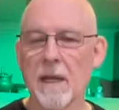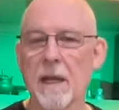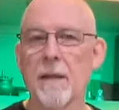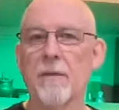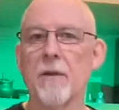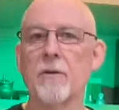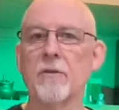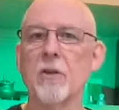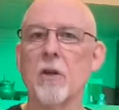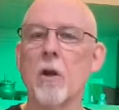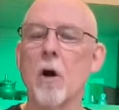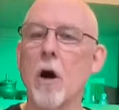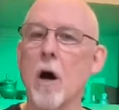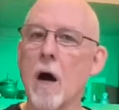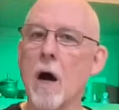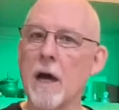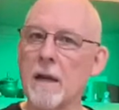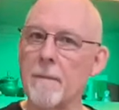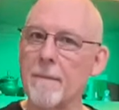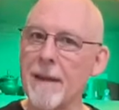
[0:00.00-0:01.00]
there's an
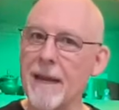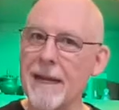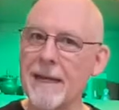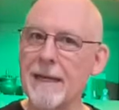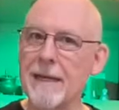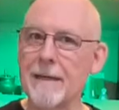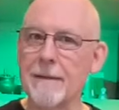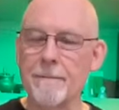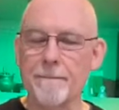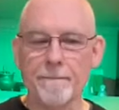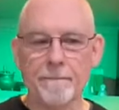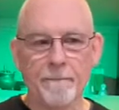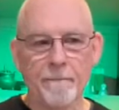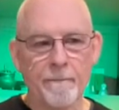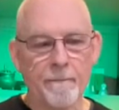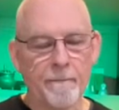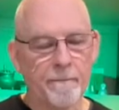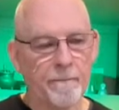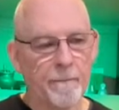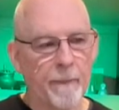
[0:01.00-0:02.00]
automated
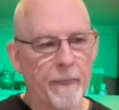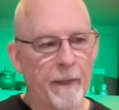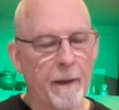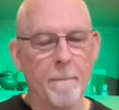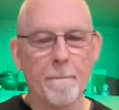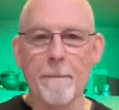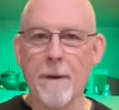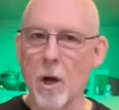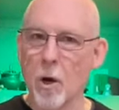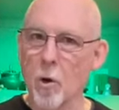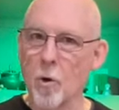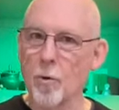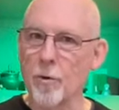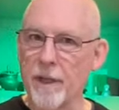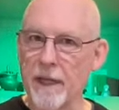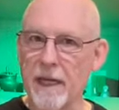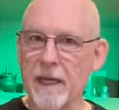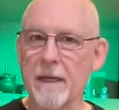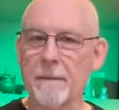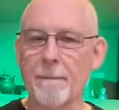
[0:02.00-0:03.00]
mode
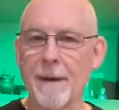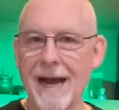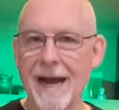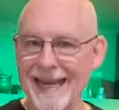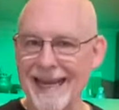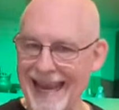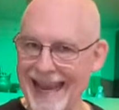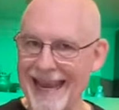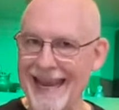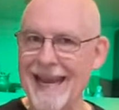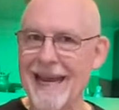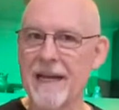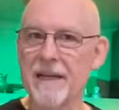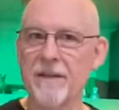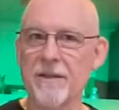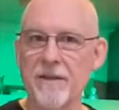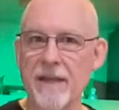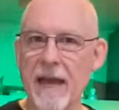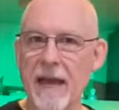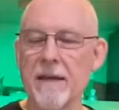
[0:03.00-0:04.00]
in my
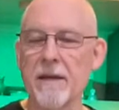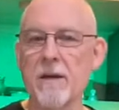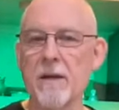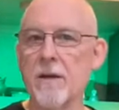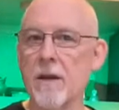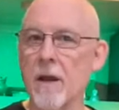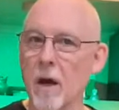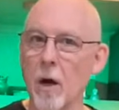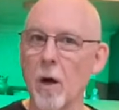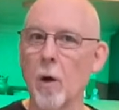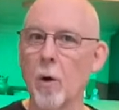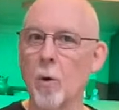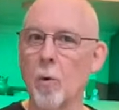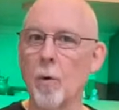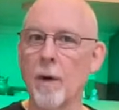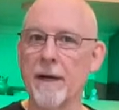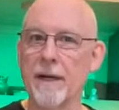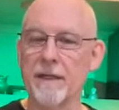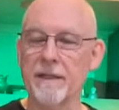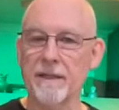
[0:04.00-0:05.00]
hands that know
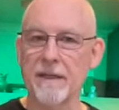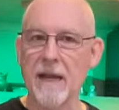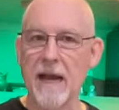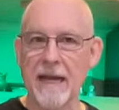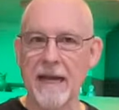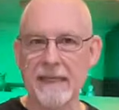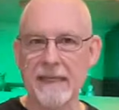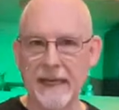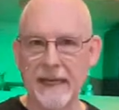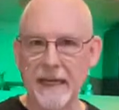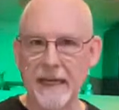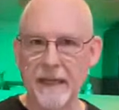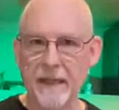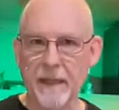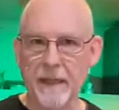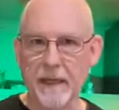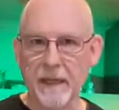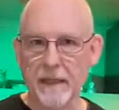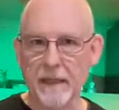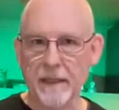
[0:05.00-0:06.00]
when it's not getting
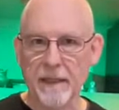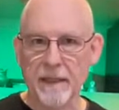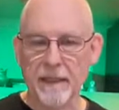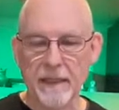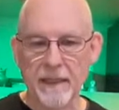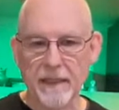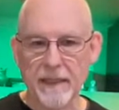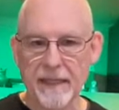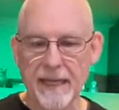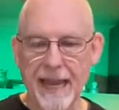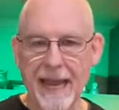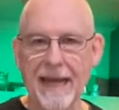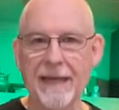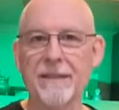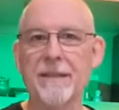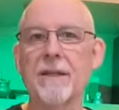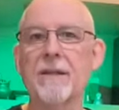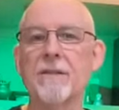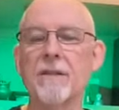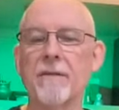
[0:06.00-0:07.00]
the
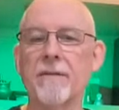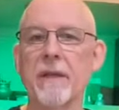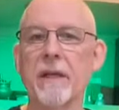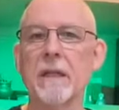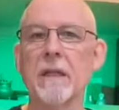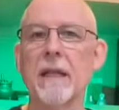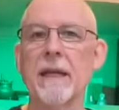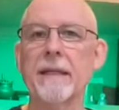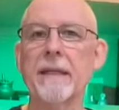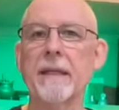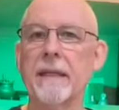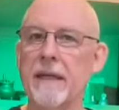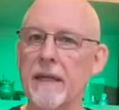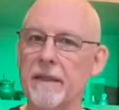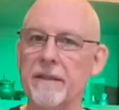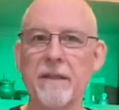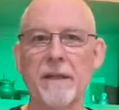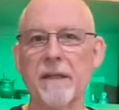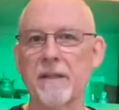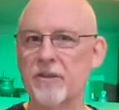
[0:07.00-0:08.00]
essence of the
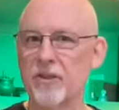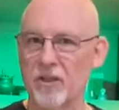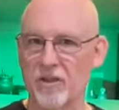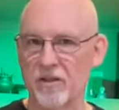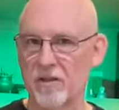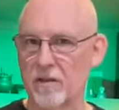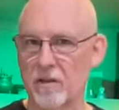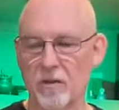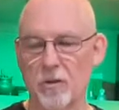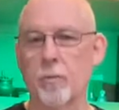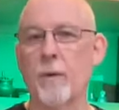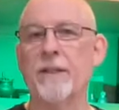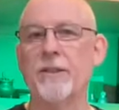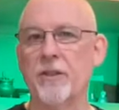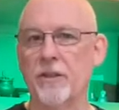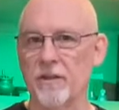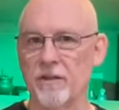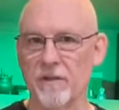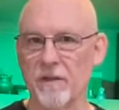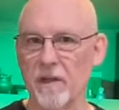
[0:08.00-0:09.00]
cleanliness, and it just
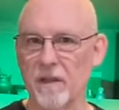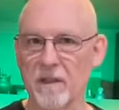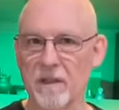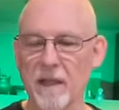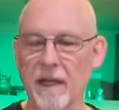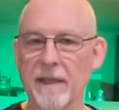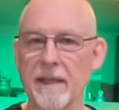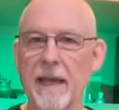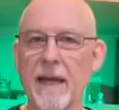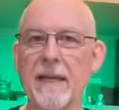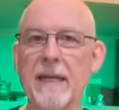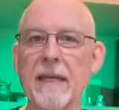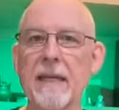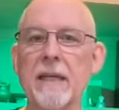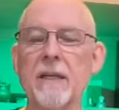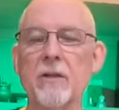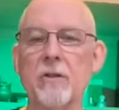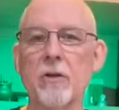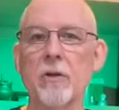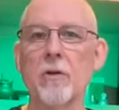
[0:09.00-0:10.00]
switches. It's like that
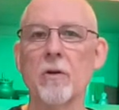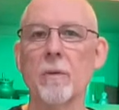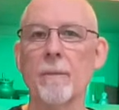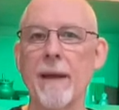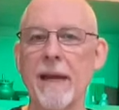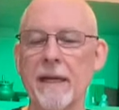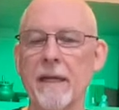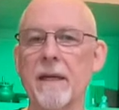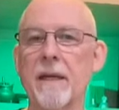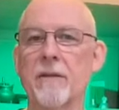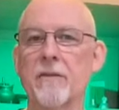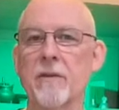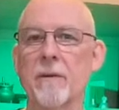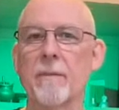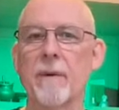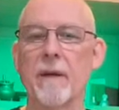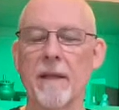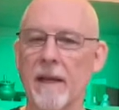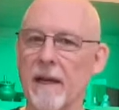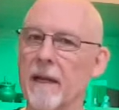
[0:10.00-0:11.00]
internal
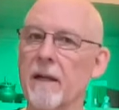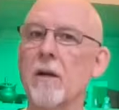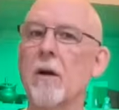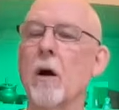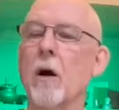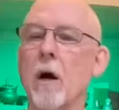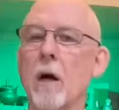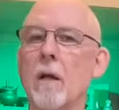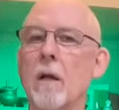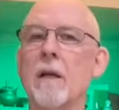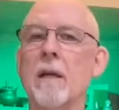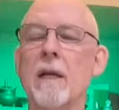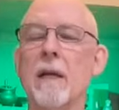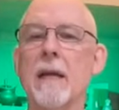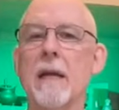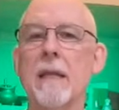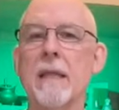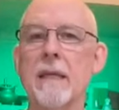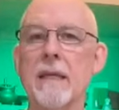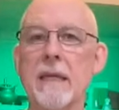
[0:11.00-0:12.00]
mechanism that I call
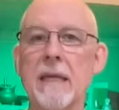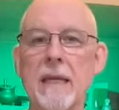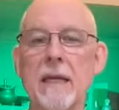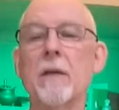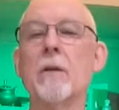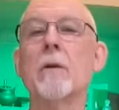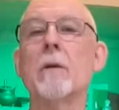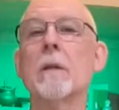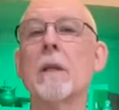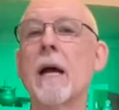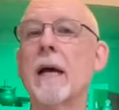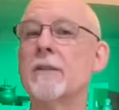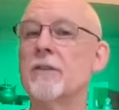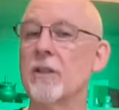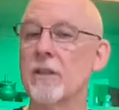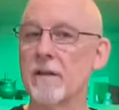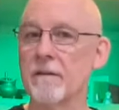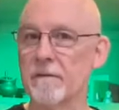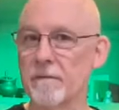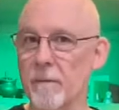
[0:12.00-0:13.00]
the inner
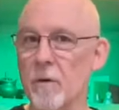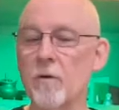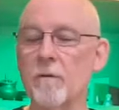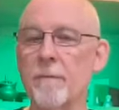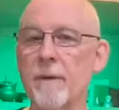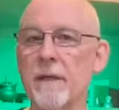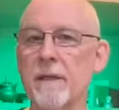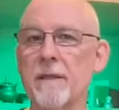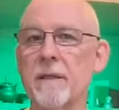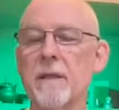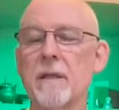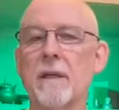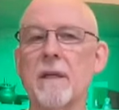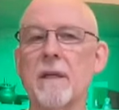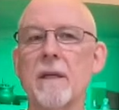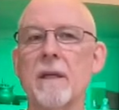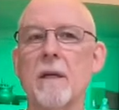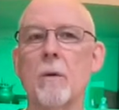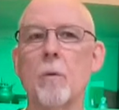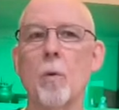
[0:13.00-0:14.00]
logic of movement,
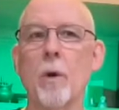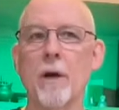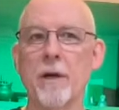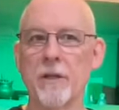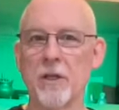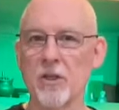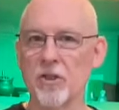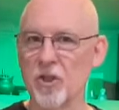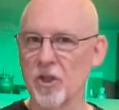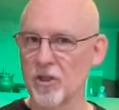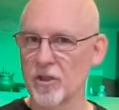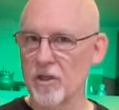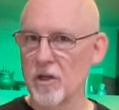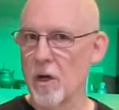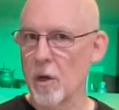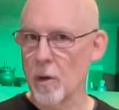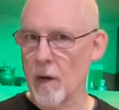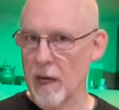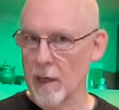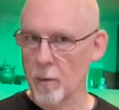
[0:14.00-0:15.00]
where you just
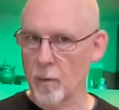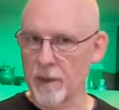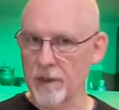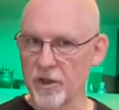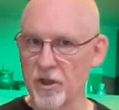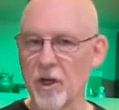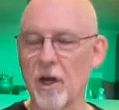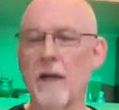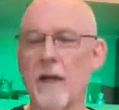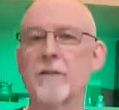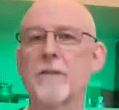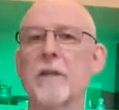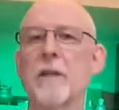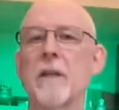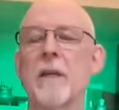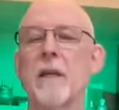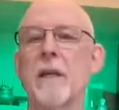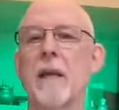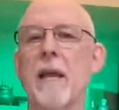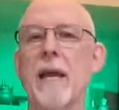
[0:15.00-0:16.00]
know how to
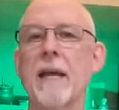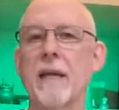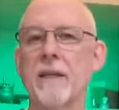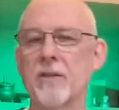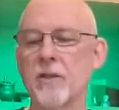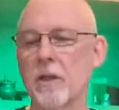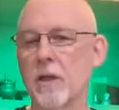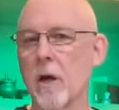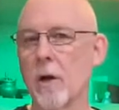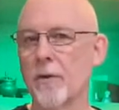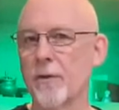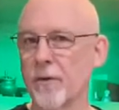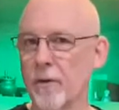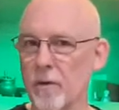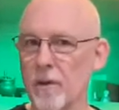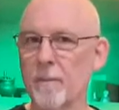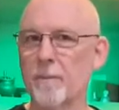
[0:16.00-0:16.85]
adjust. And as you go through the